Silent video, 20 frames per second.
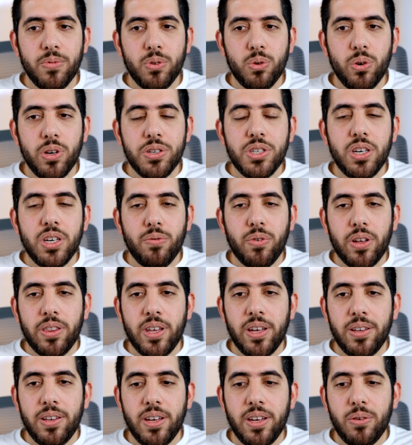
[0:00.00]
to achieve what
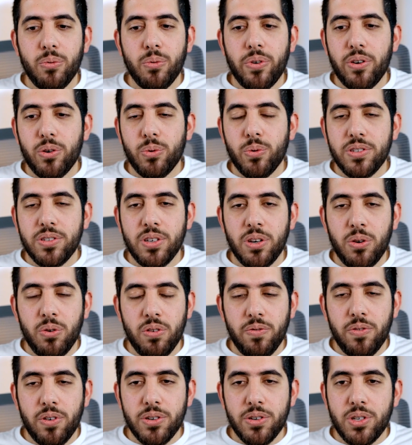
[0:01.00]
they did, whether it was in
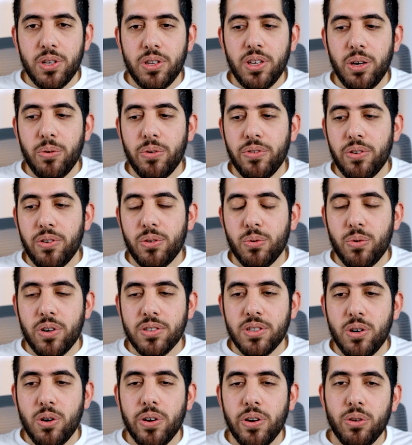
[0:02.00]
university, whether it
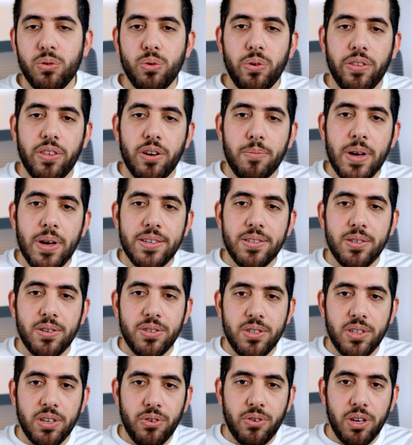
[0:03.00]
was going, doing their
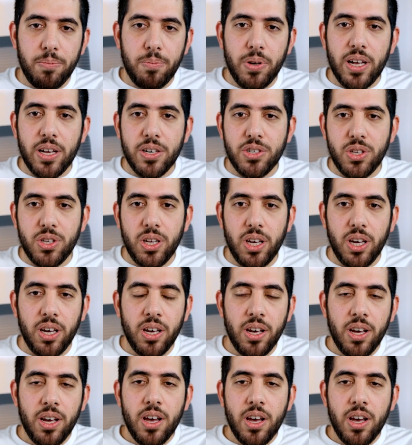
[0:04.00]
master's degree, PhD,